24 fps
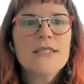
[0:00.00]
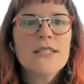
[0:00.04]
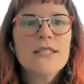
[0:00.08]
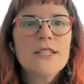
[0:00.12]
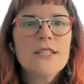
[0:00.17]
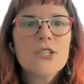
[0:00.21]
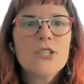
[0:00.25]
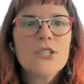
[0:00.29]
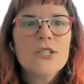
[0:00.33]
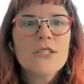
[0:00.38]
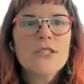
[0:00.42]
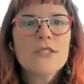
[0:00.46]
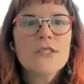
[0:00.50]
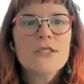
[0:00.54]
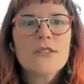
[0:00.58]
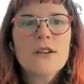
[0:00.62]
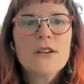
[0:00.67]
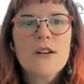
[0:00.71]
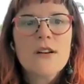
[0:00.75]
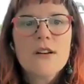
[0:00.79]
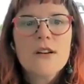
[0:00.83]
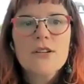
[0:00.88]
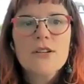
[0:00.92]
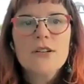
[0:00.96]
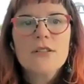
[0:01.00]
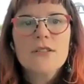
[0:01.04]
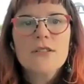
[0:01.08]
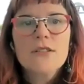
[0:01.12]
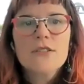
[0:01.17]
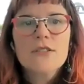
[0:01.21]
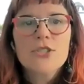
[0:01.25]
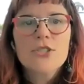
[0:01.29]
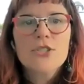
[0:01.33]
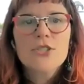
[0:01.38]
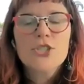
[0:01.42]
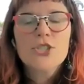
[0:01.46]
So decisions
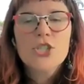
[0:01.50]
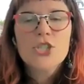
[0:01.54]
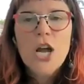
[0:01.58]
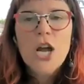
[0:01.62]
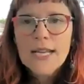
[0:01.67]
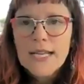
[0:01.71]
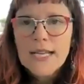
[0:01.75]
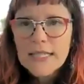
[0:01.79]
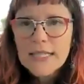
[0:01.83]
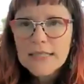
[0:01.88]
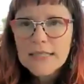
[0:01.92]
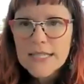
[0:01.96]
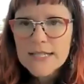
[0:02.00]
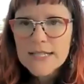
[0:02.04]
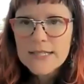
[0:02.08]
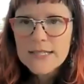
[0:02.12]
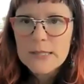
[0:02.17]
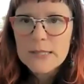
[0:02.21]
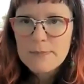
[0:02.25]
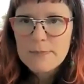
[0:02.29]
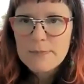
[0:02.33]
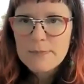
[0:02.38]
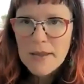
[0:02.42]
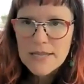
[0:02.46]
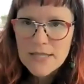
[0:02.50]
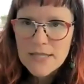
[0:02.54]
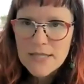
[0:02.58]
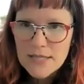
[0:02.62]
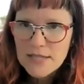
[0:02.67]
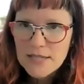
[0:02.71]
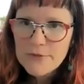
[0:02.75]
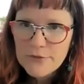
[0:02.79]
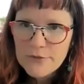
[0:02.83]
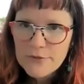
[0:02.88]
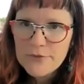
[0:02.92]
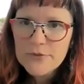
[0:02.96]
are shockingly
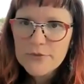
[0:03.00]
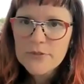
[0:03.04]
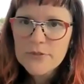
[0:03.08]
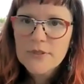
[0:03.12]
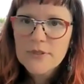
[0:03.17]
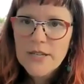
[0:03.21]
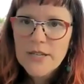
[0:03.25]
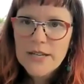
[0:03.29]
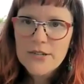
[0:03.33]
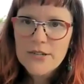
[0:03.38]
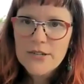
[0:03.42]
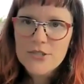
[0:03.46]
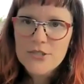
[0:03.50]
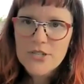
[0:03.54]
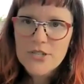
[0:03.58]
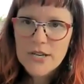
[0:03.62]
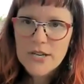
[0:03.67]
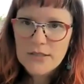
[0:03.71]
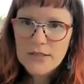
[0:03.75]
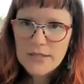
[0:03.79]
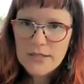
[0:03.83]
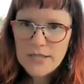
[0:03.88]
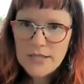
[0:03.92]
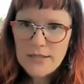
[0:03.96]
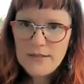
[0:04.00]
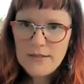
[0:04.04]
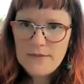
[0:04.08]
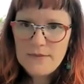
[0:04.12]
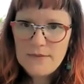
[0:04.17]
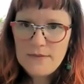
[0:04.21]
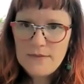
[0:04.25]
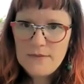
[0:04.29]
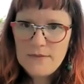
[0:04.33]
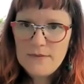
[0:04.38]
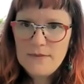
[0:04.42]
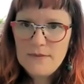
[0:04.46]
expensive
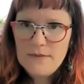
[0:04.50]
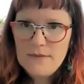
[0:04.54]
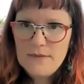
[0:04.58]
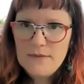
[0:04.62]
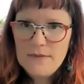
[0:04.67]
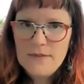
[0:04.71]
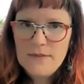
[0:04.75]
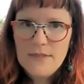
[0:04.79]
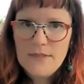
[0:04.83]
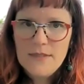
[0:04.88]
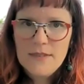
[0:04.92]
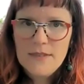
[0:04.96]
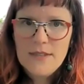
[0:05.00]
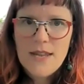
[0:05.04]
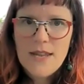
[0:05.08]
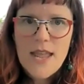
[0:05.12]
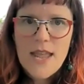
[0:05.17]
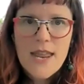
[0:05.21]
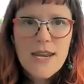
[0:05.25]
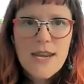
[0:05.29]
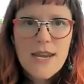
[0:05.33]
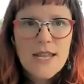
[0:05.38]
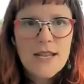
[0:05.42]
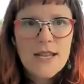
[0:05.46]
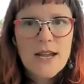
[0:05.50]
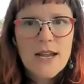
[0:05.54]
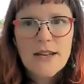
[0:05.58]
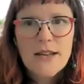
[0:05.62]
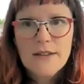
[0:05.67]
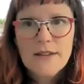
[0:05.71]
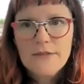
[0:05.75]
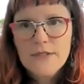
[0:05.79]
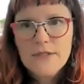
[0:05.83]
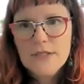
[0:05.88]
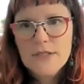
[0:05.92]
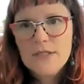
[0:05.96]
energetically.
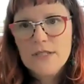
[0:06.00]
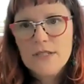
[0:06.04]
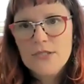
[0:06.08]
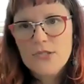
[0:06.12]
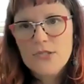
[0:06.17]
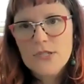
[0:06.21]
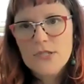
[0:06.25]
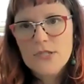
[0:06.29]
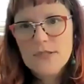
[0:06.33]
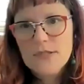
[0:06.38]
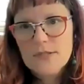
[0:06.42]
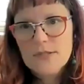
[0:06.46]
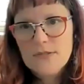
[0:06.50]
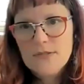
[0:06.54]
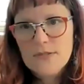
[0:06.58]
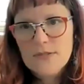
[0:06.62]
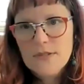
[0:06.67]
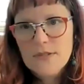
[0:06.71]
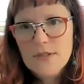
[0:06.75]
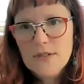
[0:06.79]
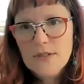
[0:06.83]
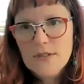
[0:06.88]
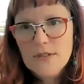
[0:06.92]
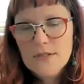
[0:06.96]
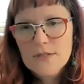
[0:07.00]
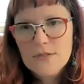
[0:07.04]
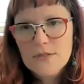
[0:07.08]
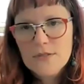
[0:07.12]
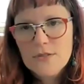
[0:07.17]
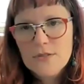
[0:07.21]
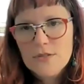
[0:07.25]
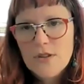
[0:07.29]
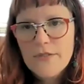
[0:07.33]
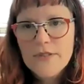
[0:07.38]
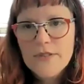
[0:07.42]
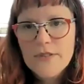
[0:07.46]
Any kind of decisions.
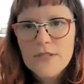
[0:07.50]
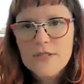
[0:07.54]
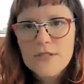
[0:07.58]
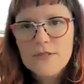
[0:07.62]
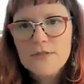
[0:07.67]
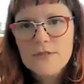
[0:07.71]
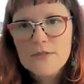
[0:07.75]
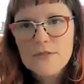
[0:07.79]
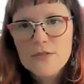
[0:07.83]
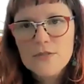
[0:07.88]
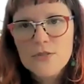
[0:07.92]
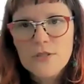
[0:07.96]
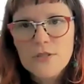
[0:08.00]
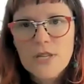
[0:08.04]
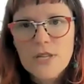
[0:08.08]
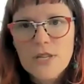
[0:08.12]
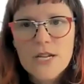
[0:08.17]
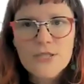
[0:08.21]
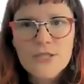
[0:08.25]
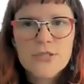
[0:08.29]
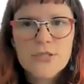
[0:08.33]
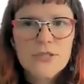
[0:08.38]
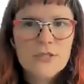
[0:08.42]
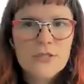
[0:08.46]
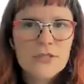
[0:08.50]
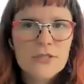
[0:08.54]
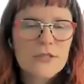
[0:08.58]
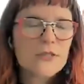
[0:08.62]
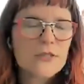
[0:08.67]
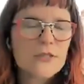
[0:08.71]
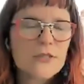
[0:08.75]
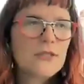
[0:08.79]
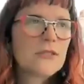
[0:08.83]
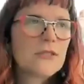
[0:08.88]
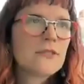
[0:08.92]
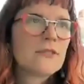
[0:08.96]
So there's all this
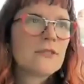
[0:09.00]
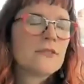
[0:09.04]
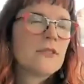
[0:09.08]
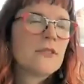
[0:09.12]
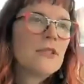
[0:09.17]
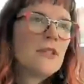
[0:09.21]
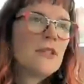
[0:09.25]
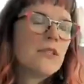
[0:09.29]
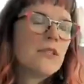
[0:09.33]
neurological